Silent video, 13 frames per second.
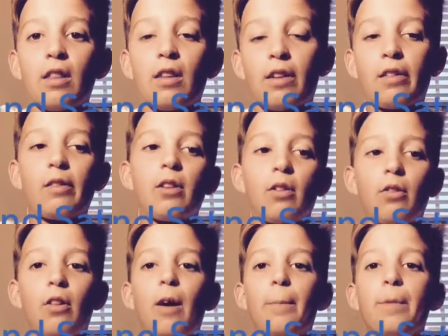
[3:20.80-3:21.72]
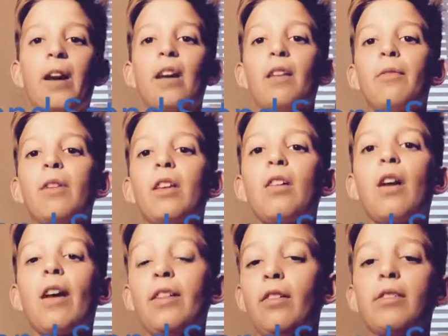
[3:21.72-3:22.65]
this little updated video.
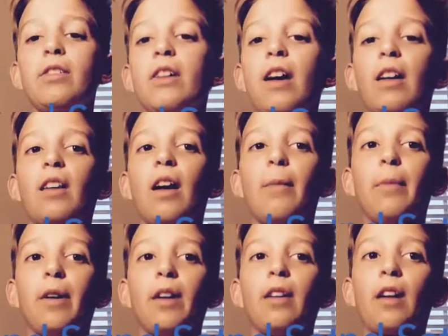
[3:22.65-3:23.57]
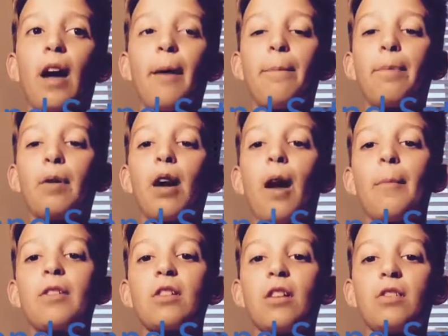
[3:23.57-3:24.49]
I know it's not a lot, but I
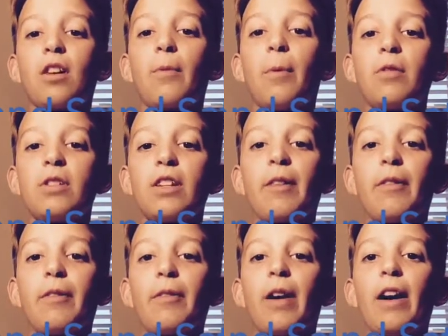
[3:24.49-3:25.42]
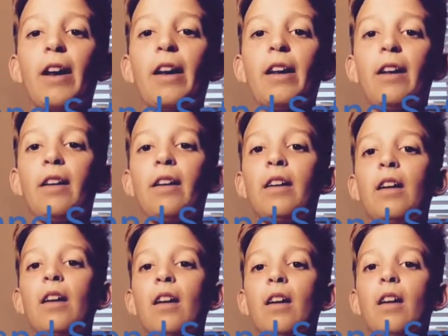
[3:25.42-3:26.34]
promise I'll start posting every Friday and
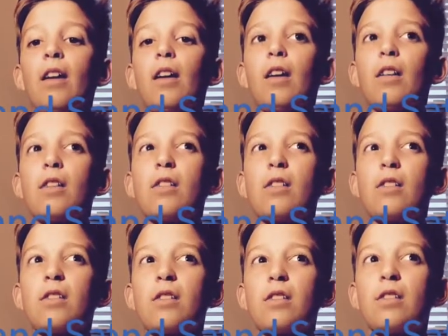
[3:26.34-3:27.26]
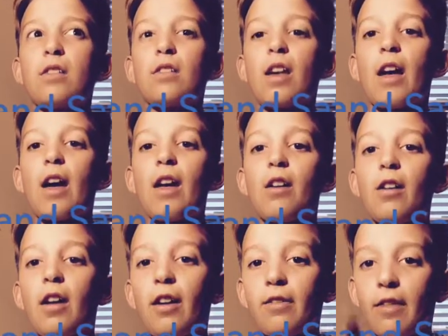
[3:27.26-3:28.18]

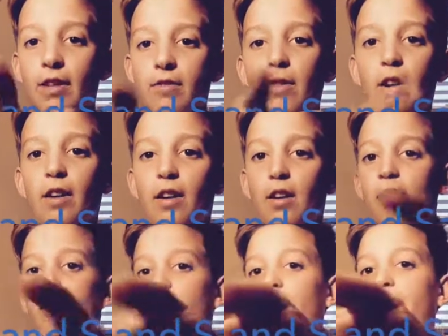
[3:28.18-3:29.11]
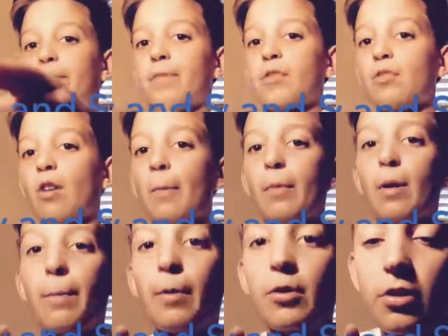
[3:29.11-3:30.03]
Saturday. That's right. All right. So I'm
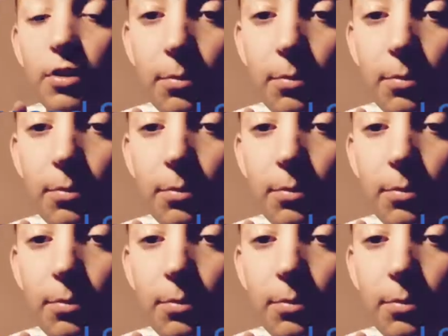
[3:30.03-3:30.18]
gonna put